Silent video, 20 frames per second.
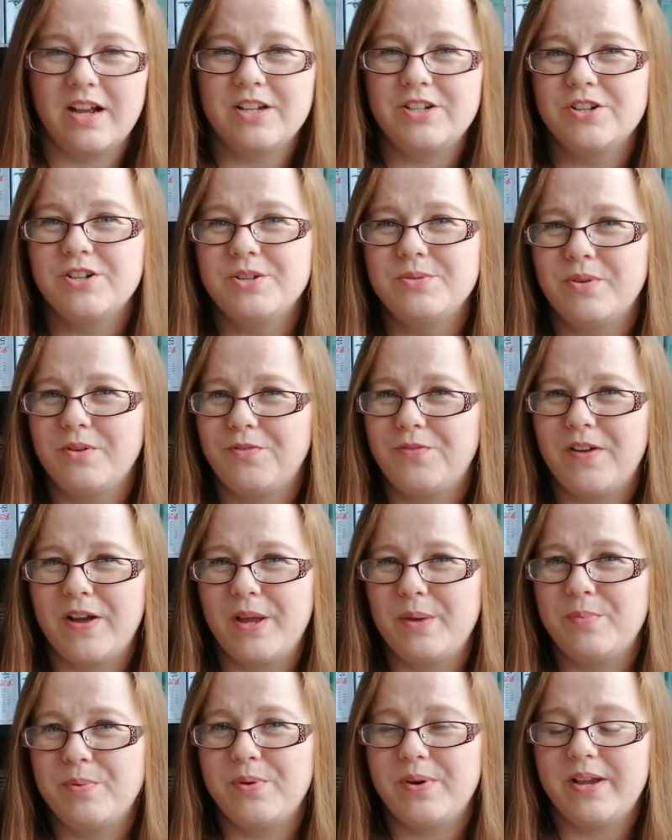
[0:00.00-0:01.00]
don't know what
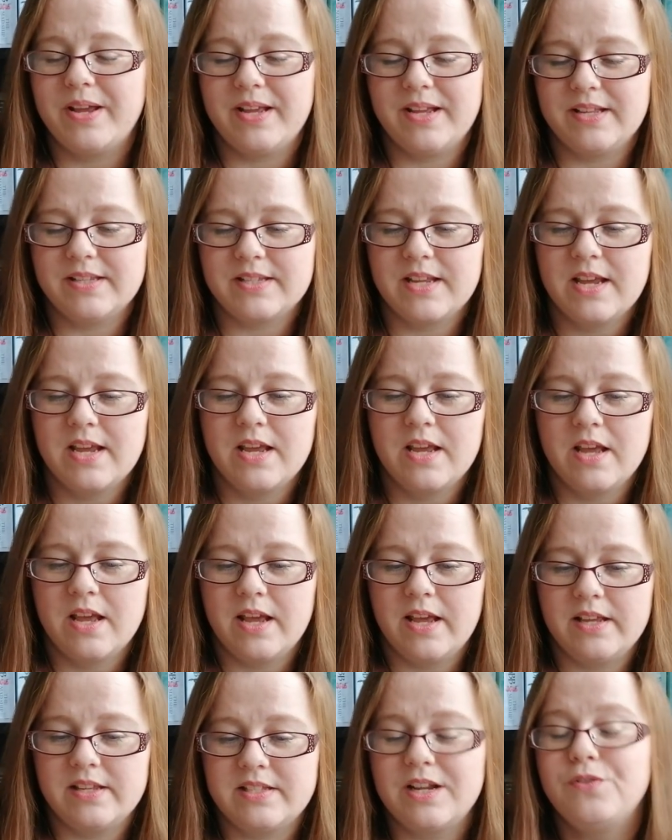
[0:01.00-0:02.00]
fibre it is.
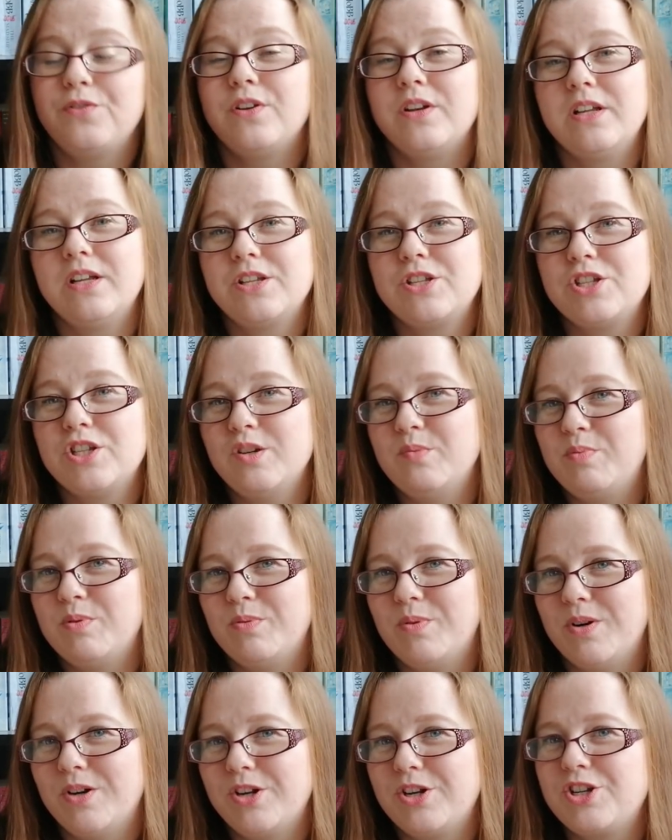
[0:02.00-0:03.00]
It's definitely a
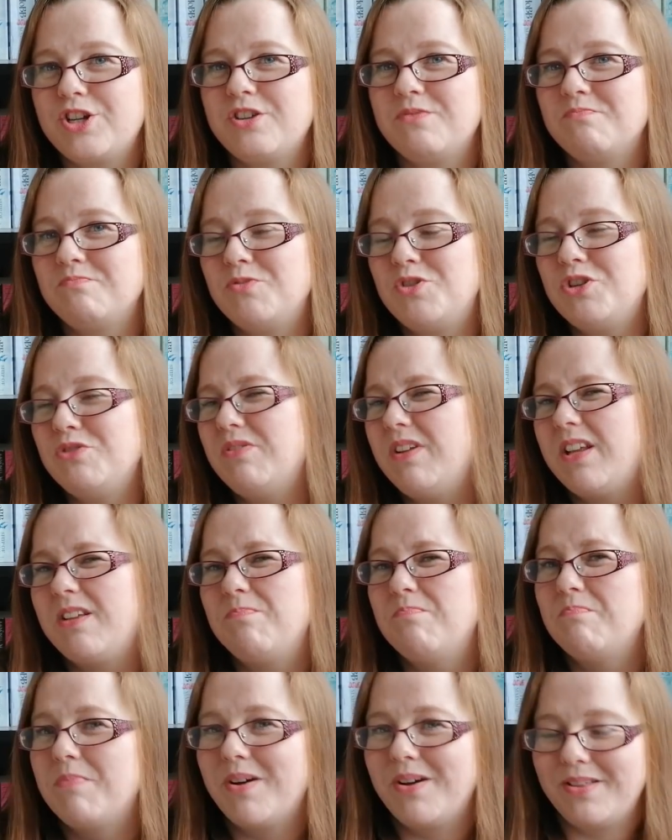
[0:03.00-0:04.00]
superwash. Julie
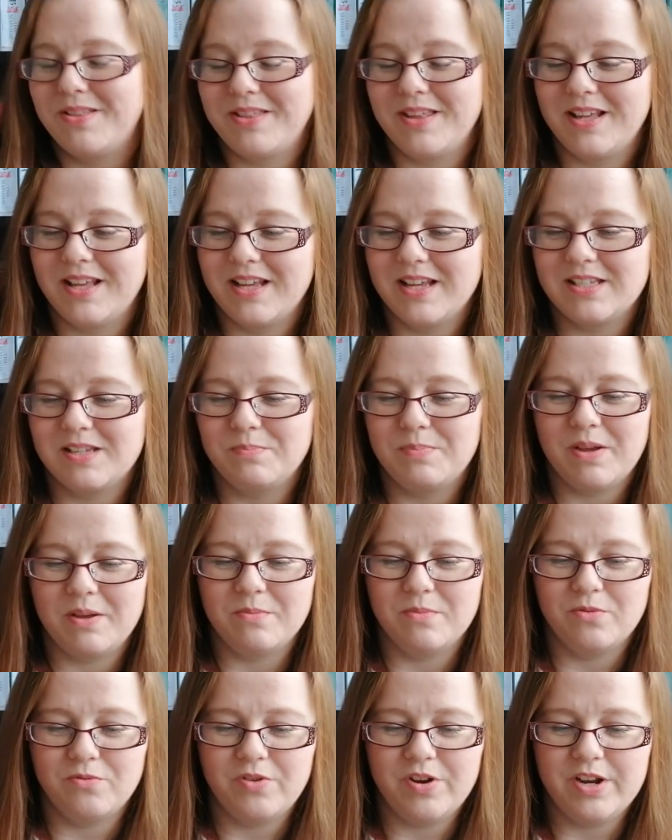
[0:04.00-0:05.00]
might think it's a bit
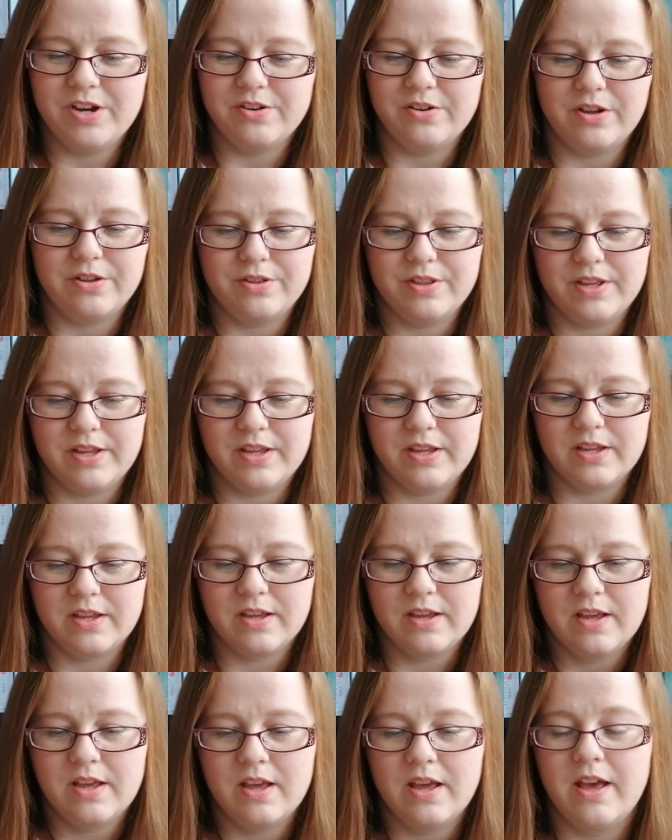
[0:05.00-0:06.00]
of merino, I think.
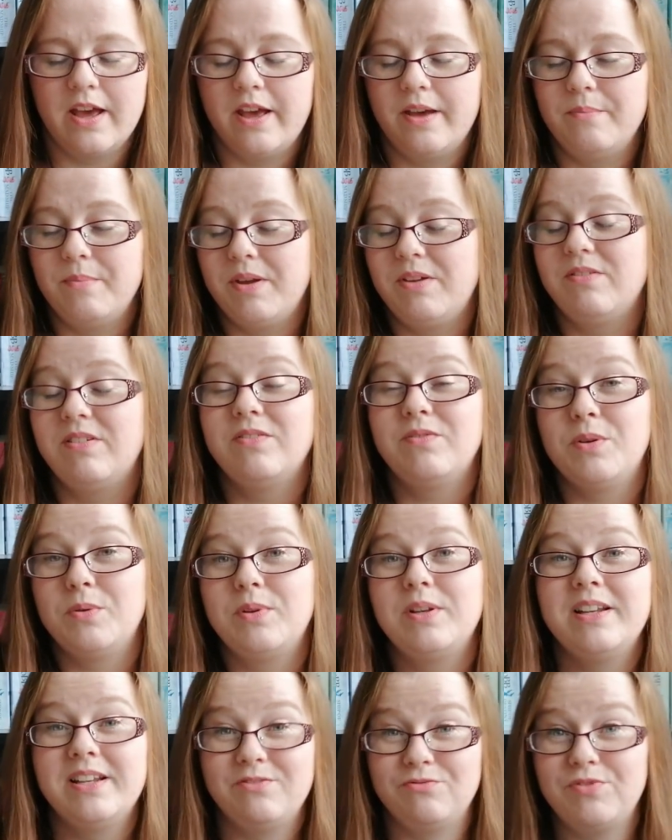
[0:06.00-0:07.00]
It
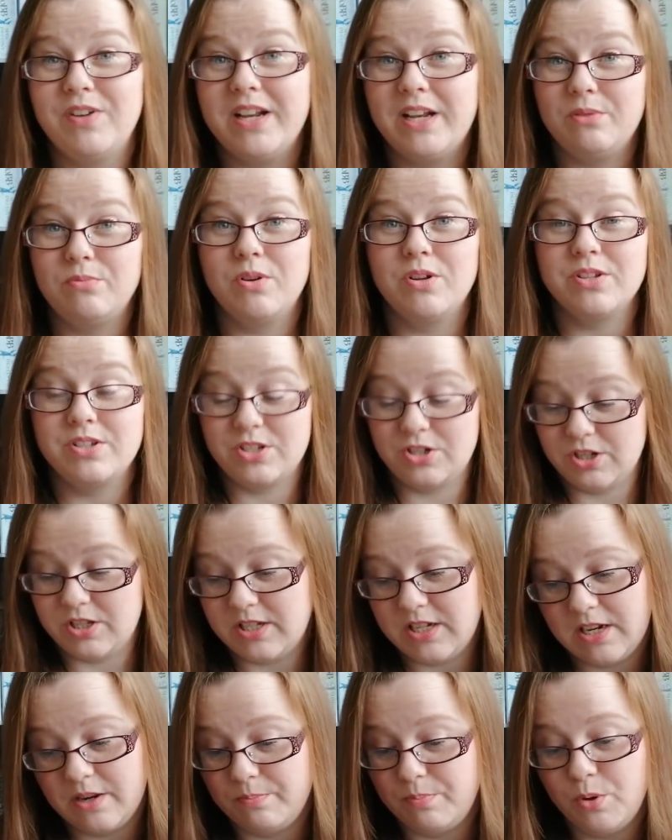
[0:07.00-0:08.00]
really was
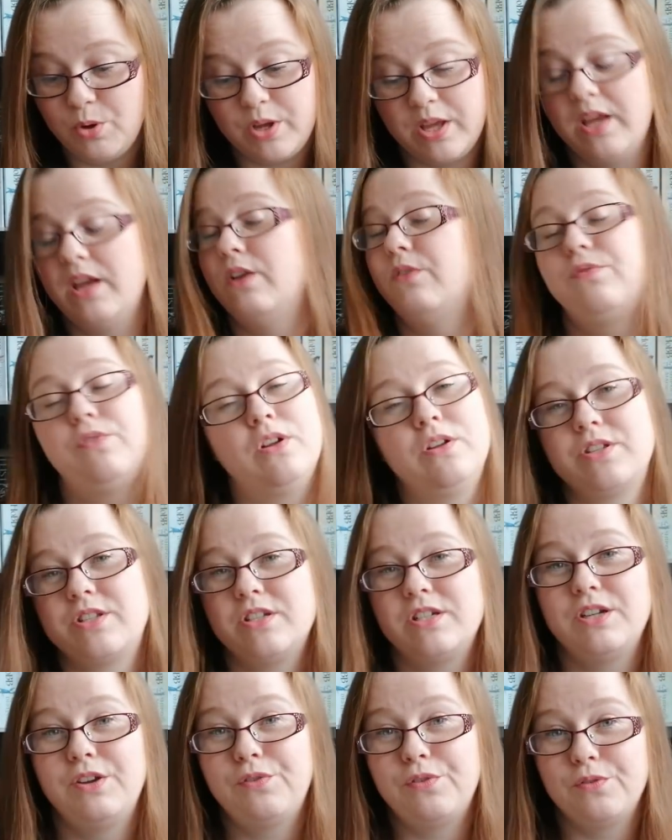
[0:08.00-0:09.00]
just in a bucket of lots
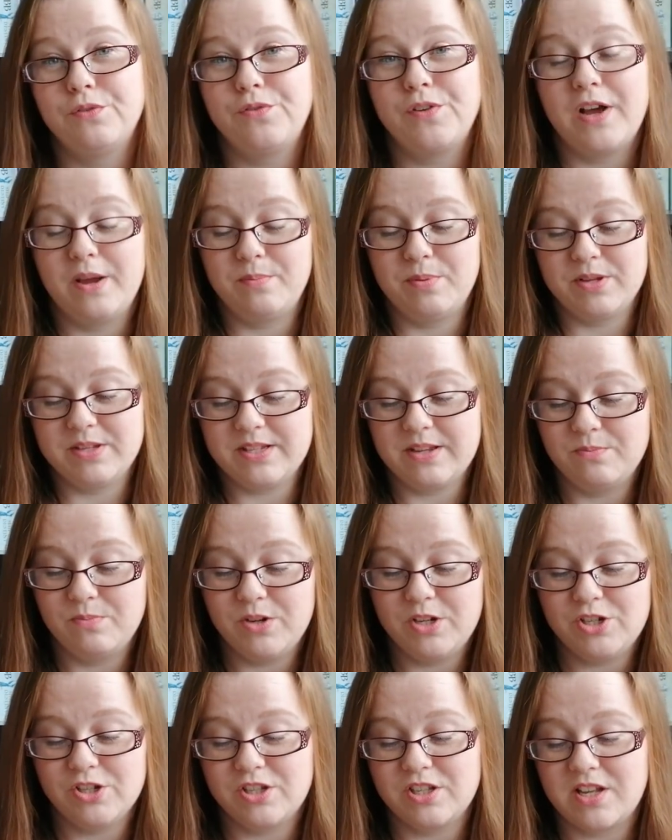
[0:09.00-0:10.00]
of different fibres, and
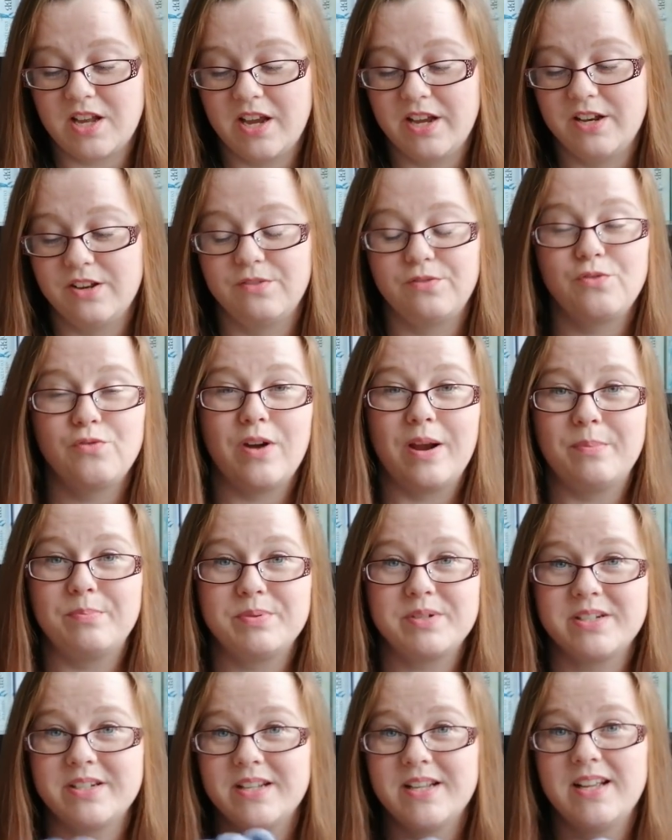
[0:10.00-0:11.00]
we just kind of
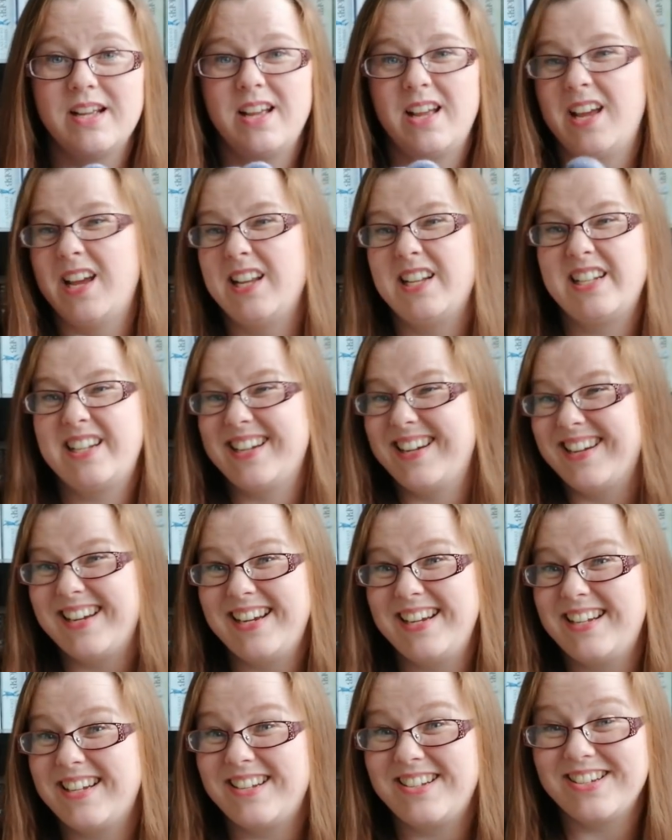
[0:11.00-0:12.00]
grabbed and
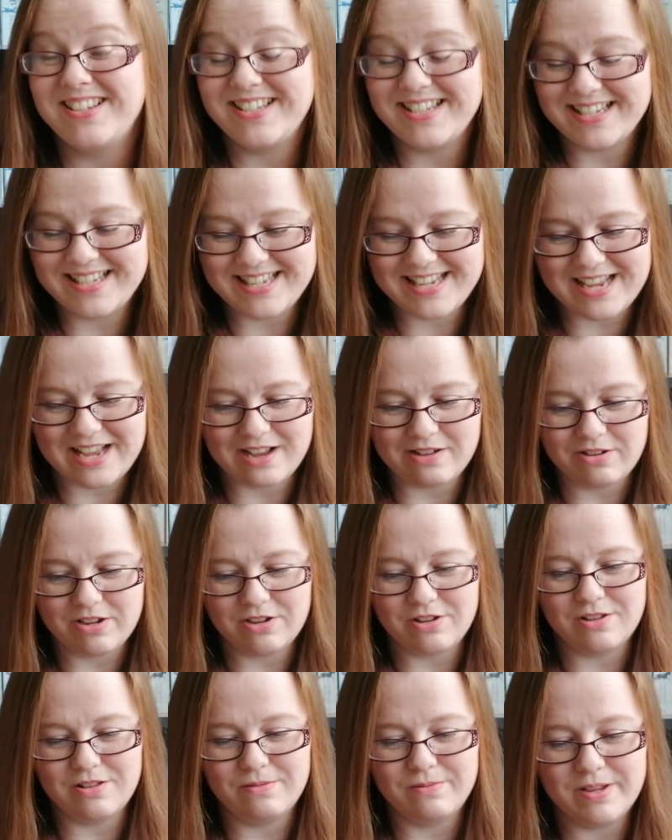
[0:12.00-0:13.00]
dyed just to see how it
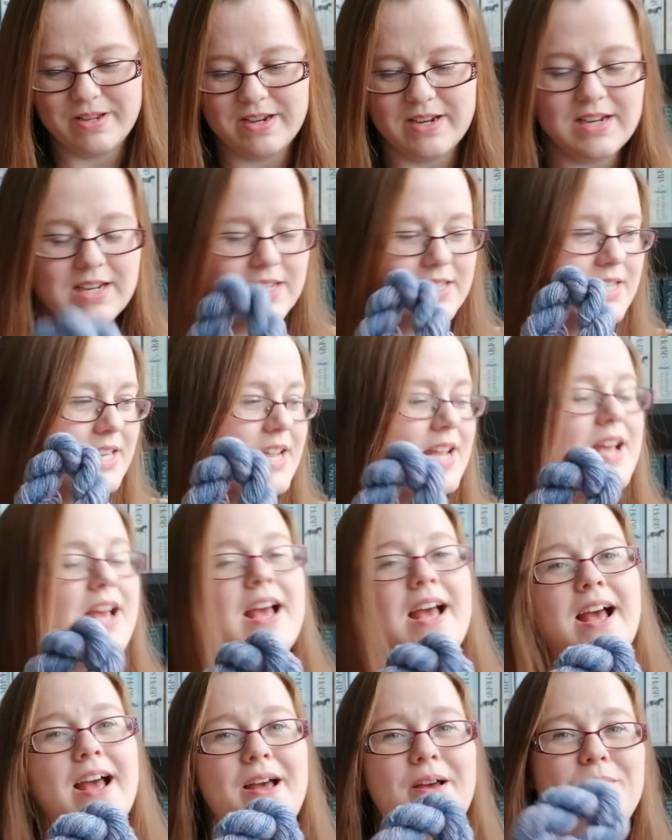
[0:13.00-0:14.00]
all worked.
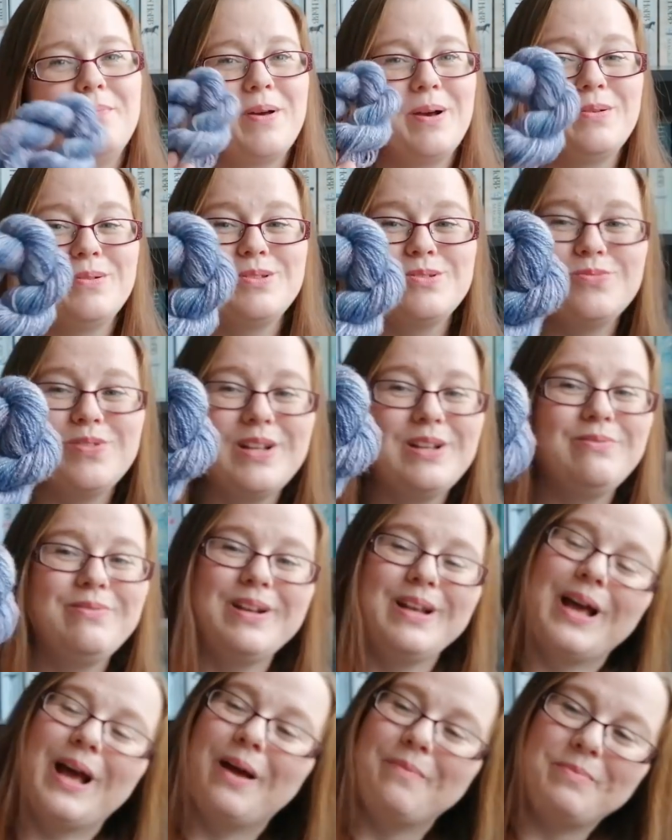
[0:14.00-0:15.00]
But I was really,
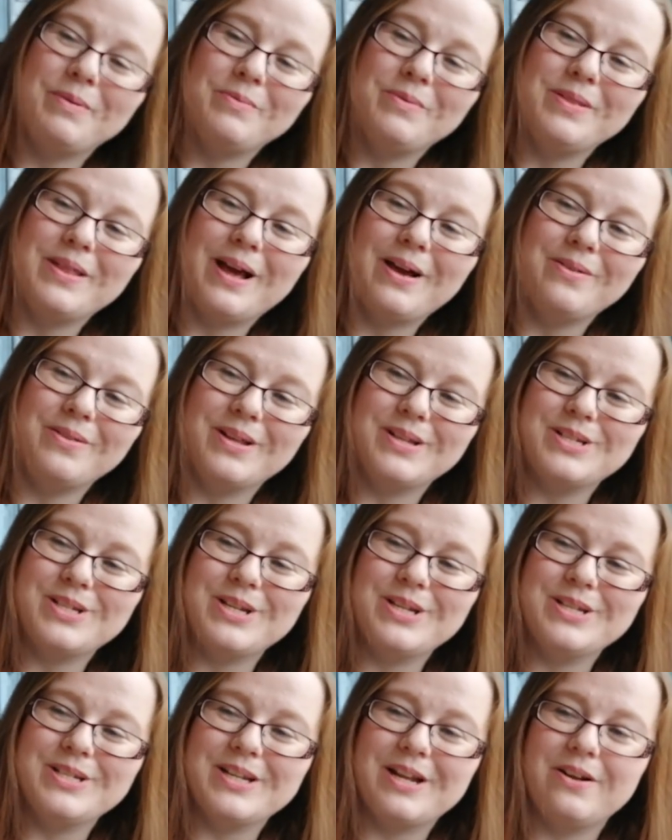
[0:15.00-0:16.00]
really happy with how that
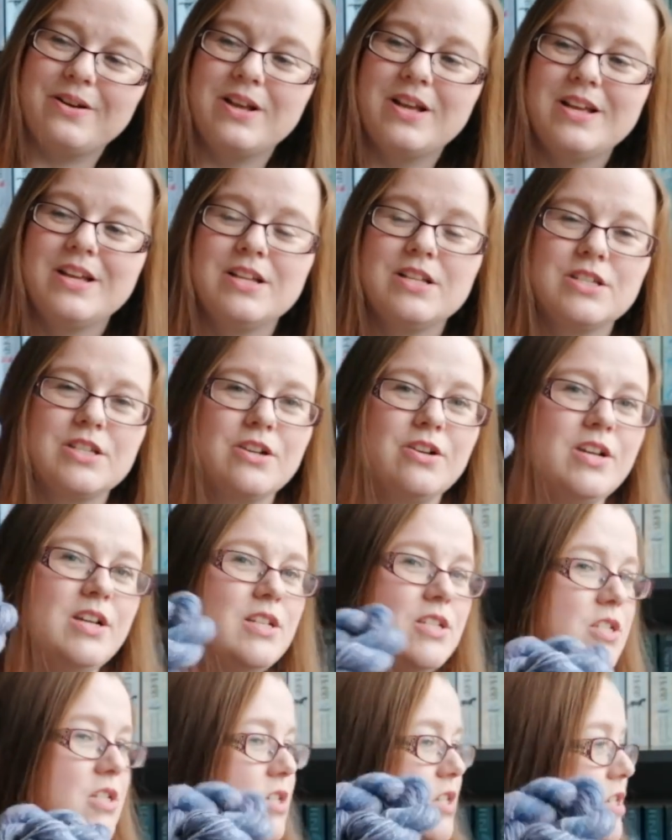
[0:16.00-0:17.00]
turned out. So
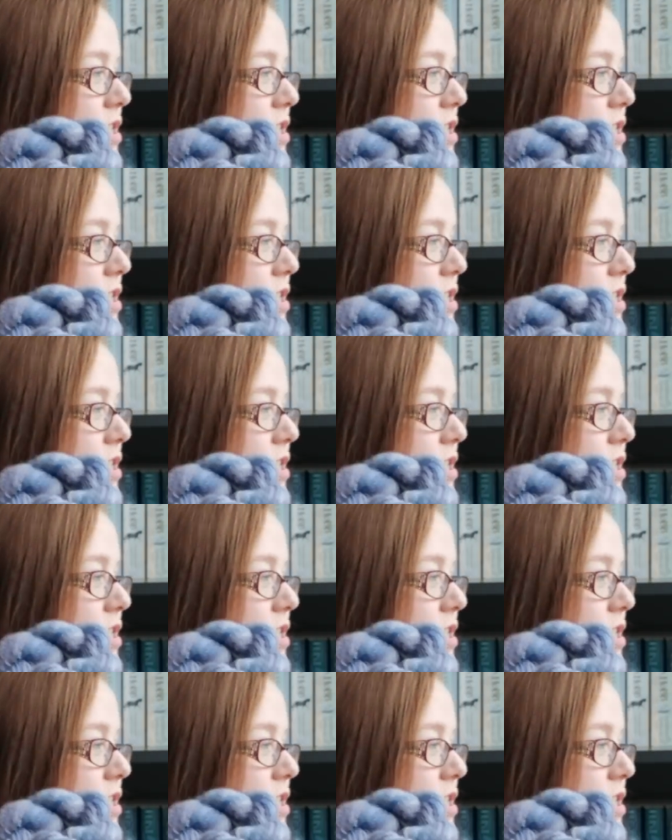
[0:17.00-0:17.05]
it's going